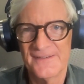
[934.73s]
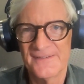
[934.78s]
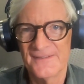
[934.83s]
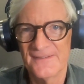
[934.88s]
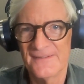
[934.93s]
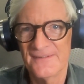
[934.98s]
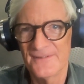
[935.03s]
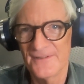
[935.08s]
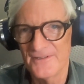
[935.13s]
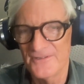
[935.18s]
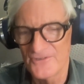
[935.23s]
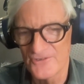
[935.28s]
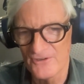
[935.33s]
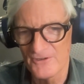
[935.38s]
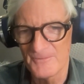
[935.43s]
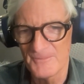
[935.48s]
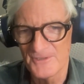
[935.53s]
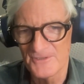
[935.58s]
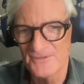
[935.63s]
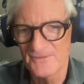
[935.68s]

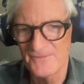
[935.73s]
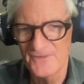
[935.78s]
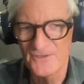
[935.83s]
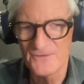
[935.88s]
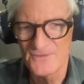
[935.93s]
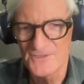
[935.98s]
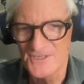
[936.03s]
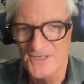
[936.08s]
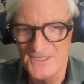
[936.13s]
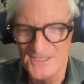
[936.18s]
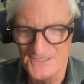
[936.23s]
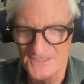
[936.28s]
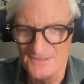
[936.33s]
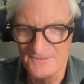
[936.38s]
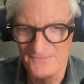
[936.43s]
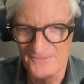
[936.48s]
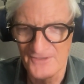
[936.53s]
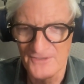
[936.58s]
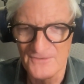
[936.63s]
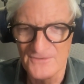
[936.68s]
enjoyment of use, ease
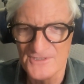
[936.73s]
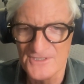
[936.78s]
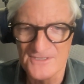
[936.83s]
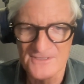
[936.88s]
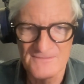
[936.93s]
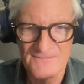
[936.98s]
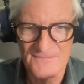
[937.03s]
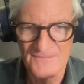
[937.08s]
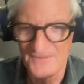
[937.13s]
of use,